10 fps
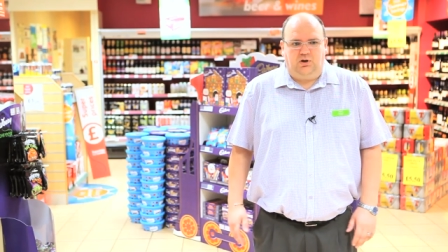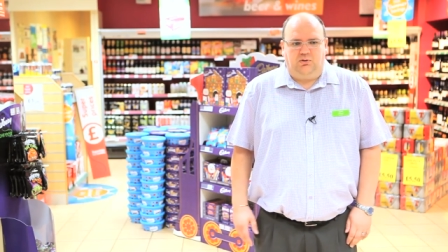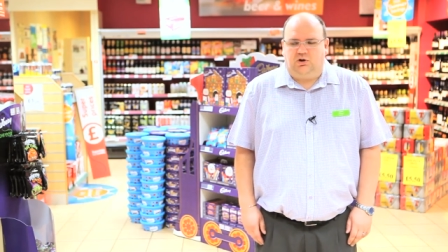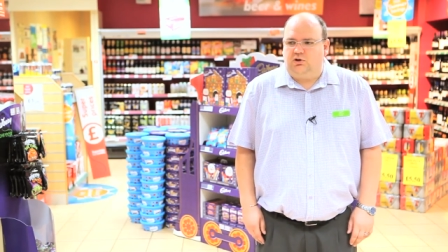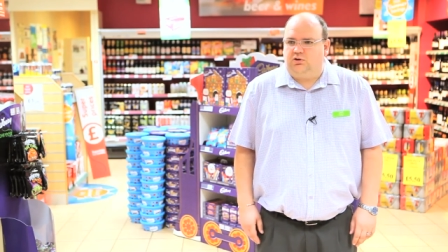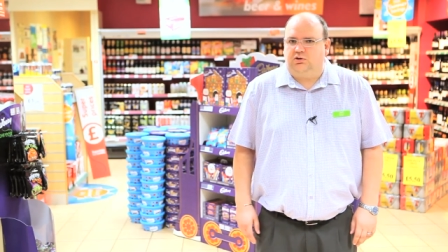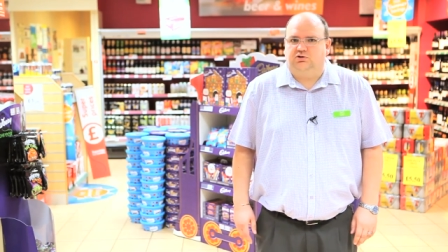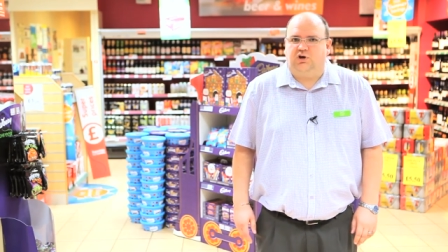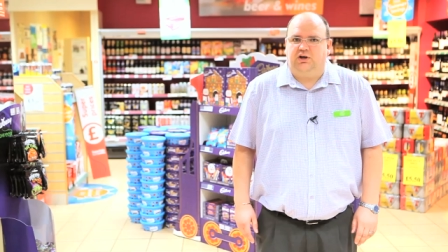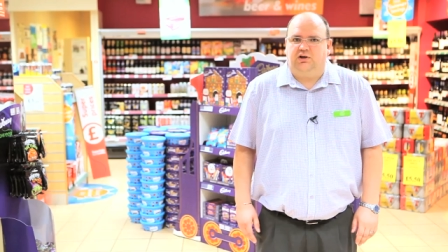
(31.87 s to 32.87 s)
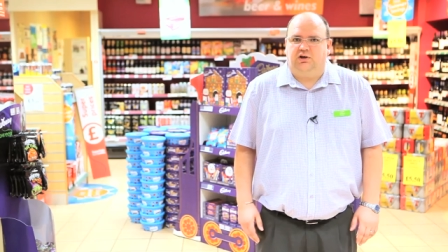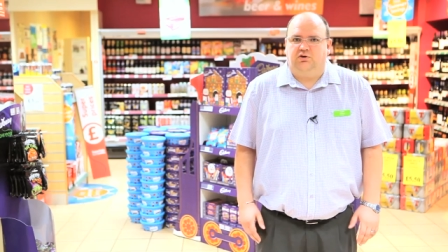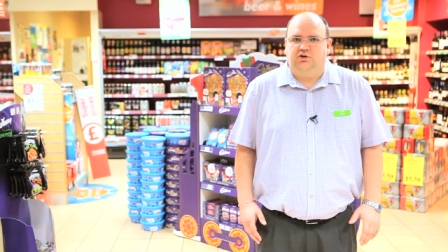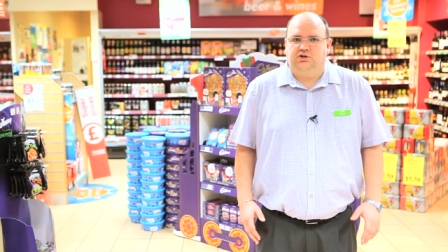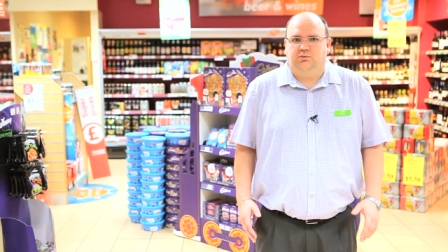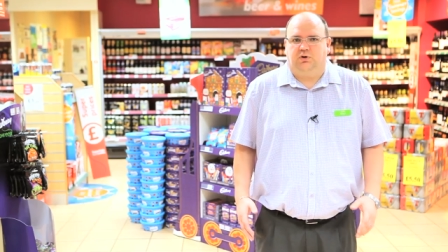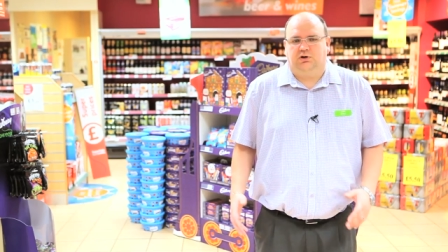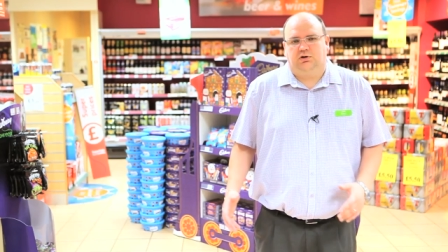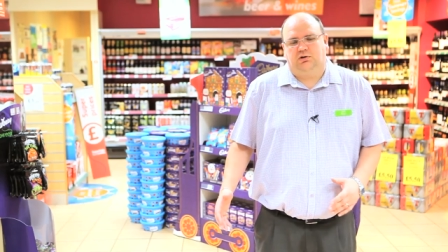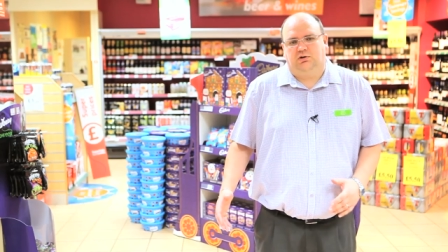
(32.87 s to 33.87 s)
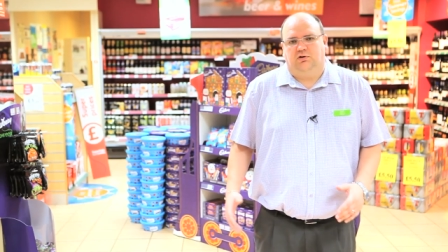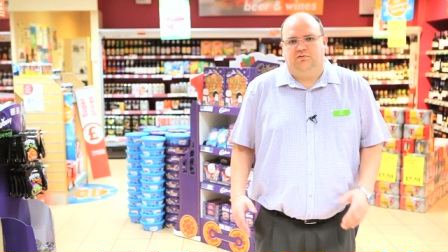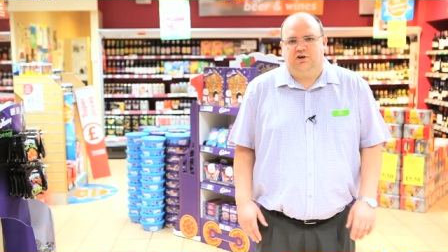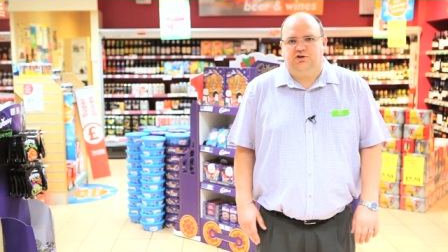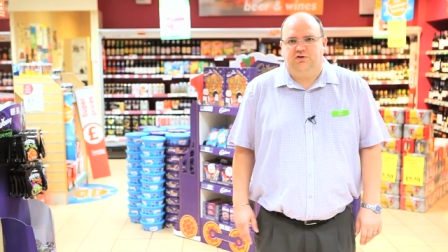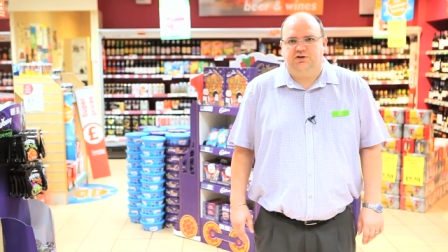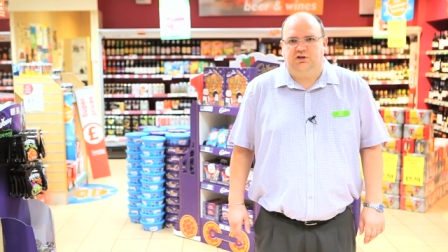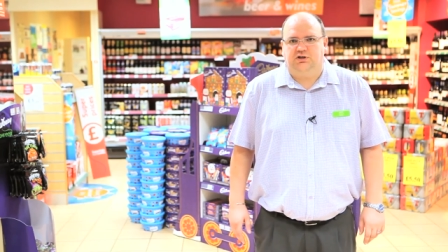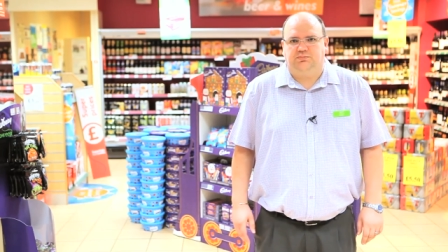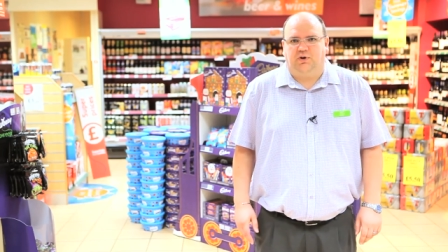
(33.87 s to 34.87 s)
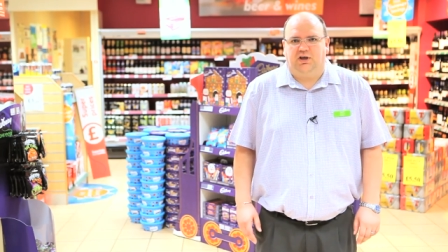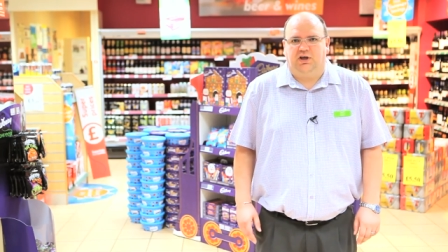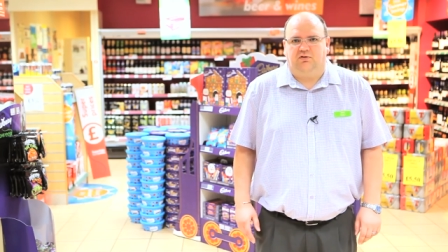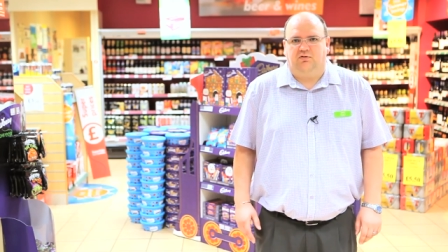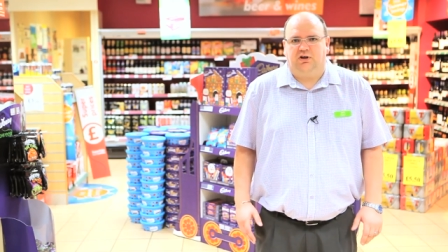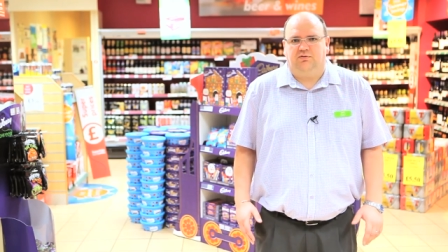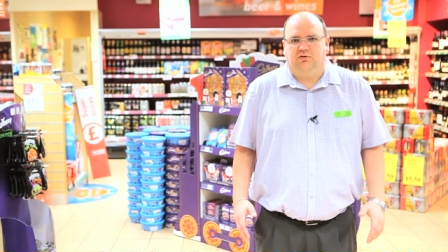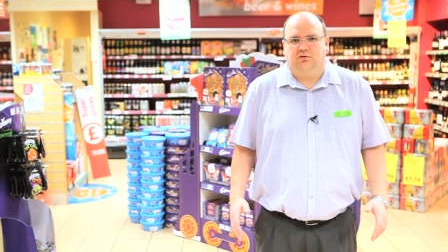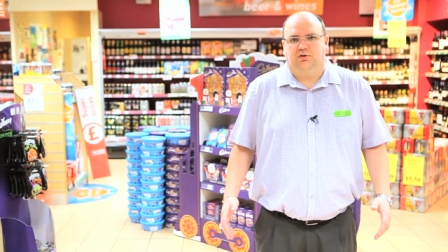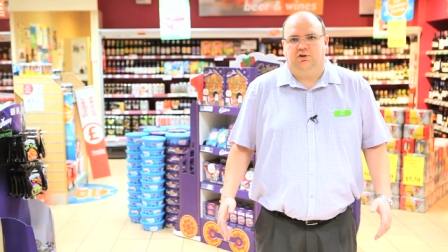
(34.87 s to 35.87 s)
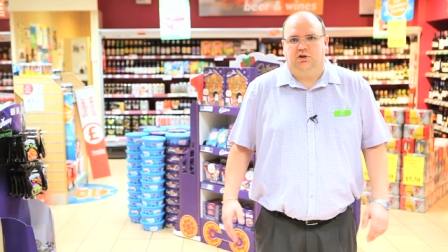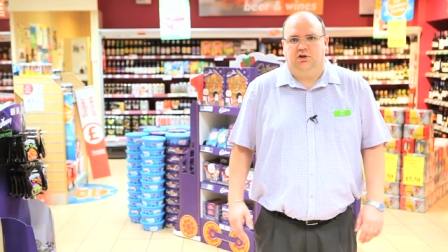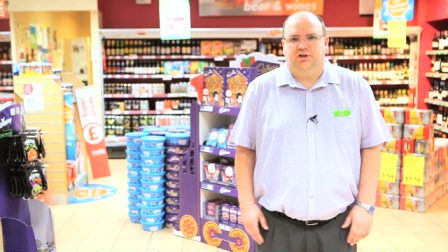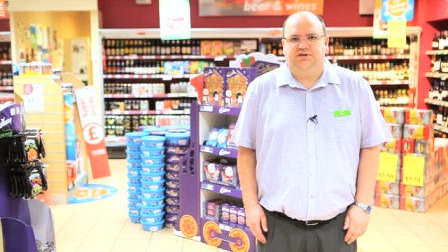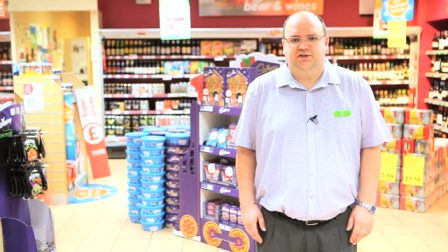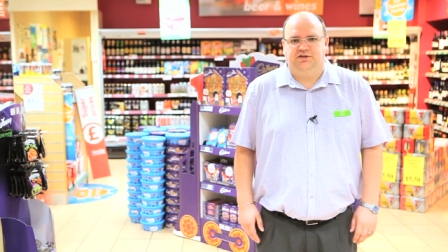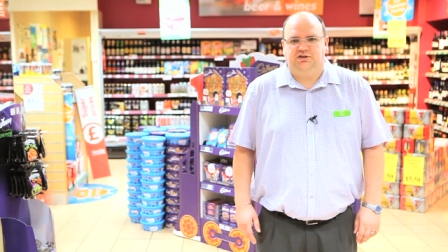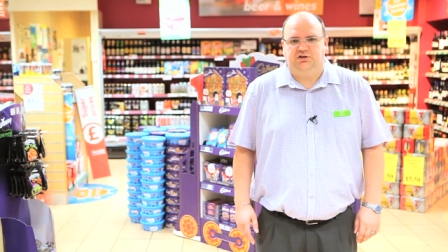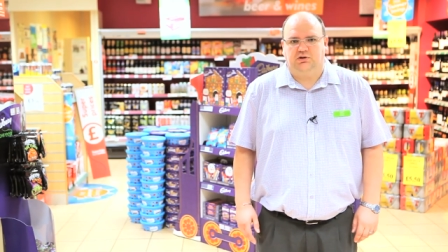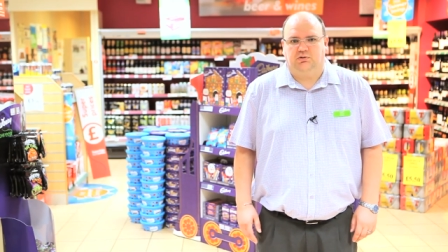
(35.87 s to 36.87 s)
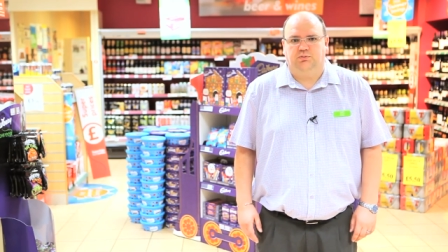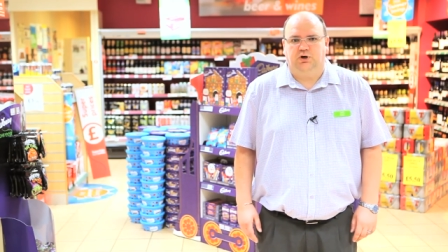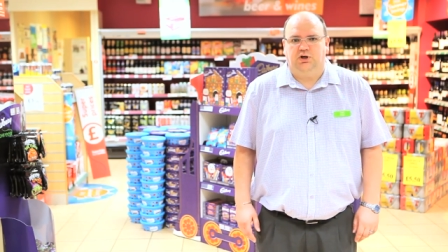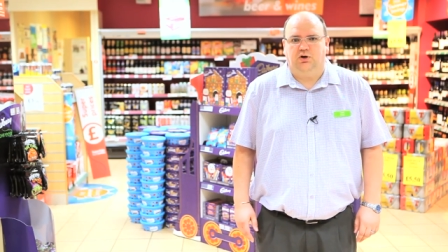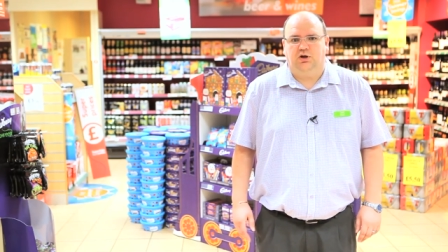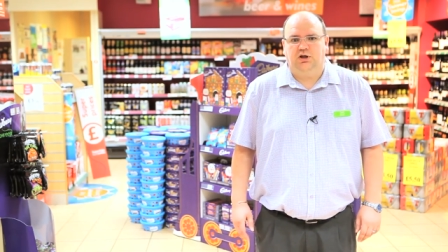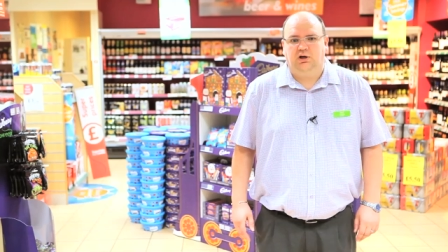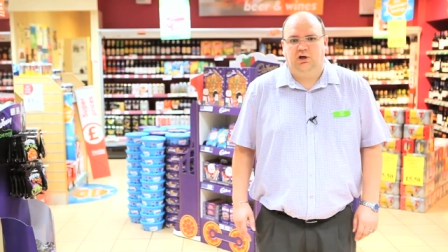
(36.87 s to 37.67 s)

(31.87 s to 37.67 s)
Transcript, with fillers: We're trying to increase our confectionery sales by getting ready for the seasons pretty early.